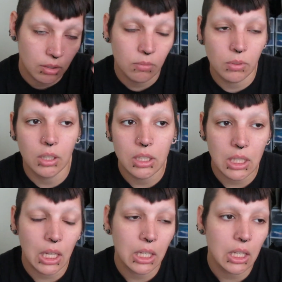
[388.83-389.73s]
really
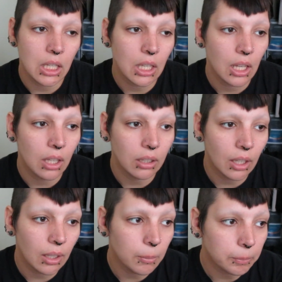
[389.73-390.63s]
tiny, and
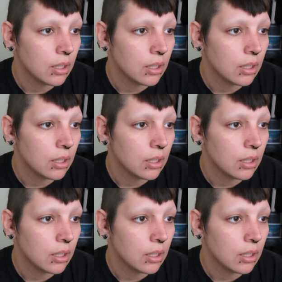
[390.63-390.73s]
then